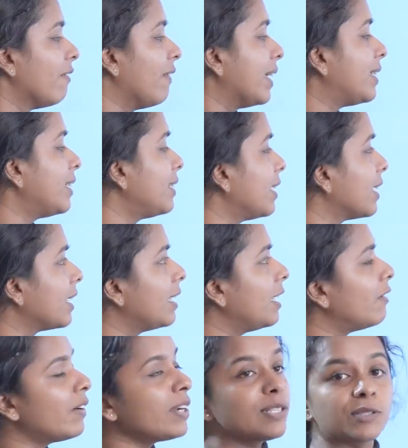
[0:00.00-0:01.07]
whether the
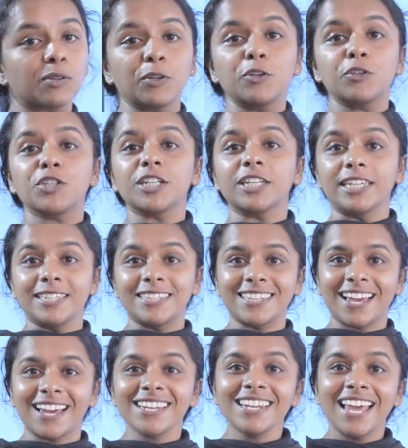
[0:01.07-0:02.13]
given solution is
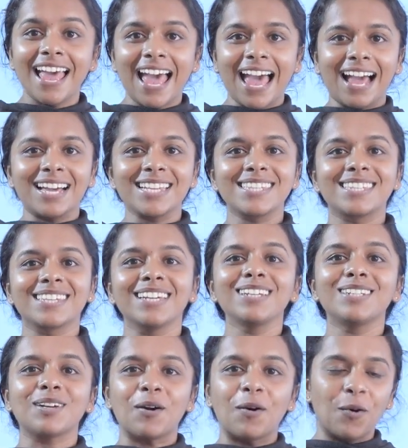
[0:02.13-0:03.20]
an
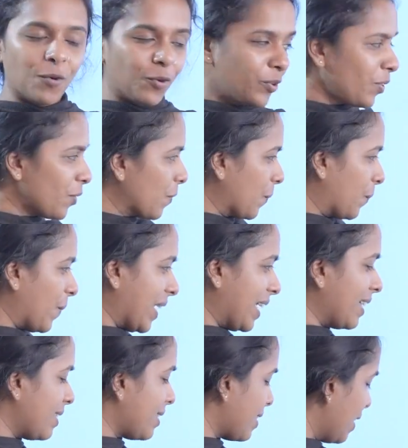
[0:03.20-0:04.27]
acid or
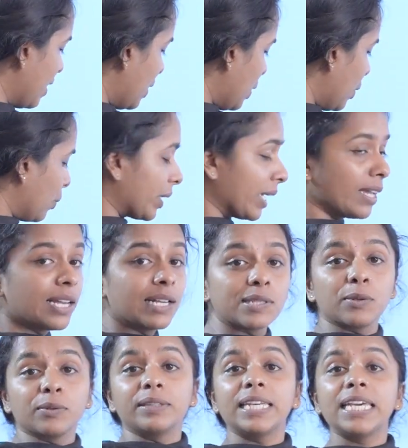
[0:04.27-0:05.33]
base. Okay,
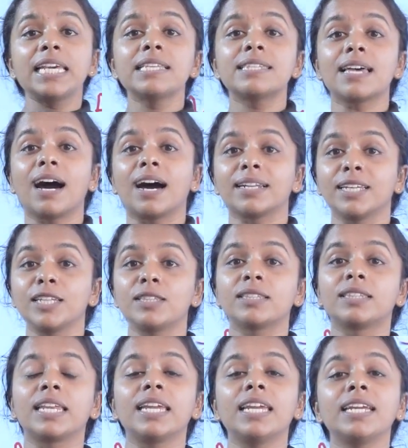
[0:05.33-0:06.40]
so these are
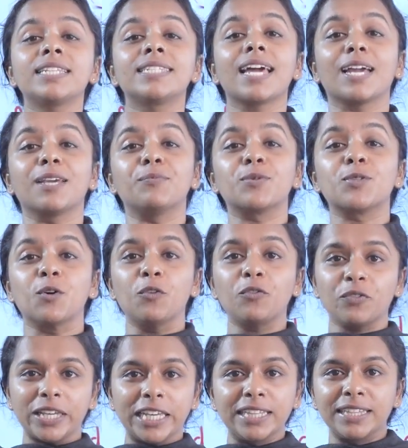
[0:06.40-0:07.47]
the three types
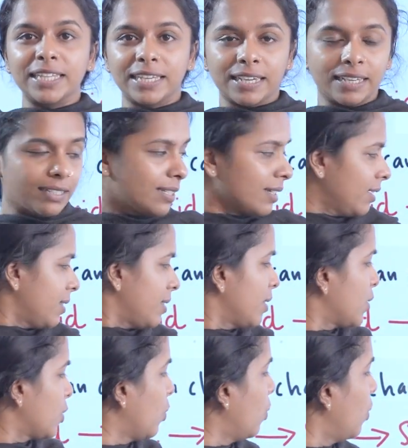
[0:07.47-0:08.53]
of
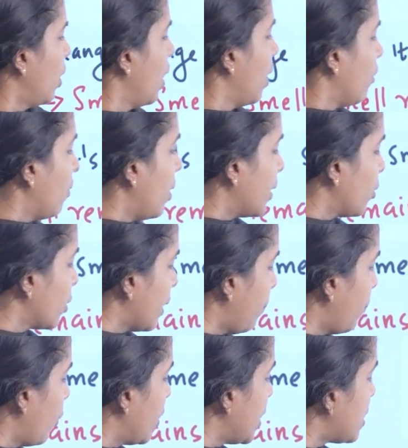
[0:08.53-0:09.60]
indicators. So what are
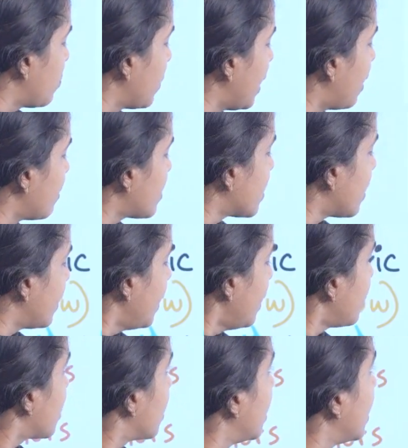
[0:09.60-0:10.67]
the points we have studied?